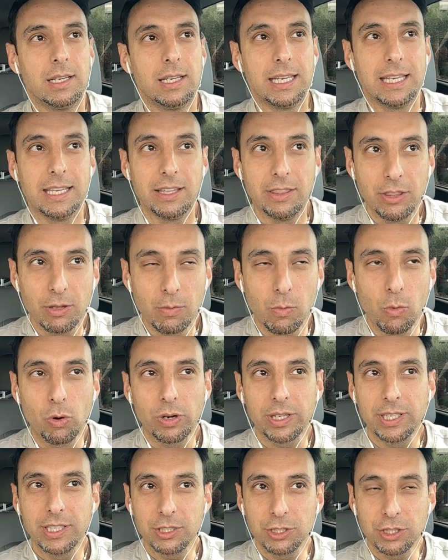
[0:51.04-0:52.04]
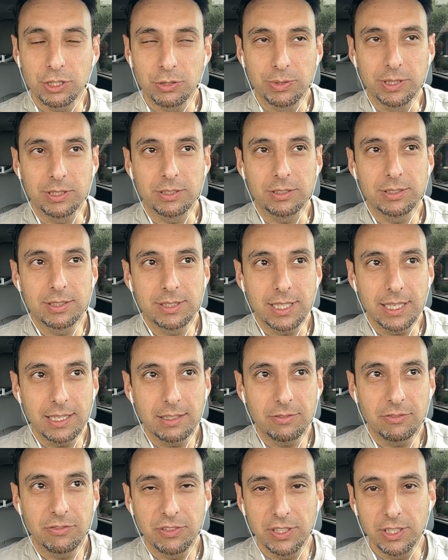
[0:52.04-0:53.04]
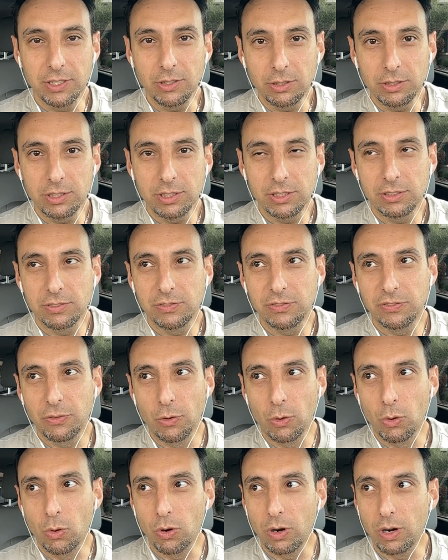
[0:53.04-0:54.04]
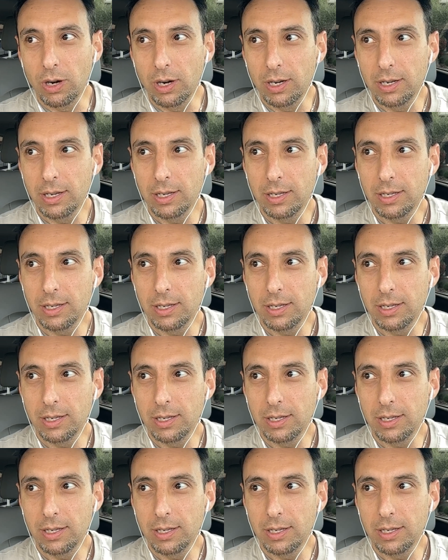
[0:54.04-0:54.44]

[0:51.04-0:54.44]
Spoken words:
in the mortgage and real estate fields for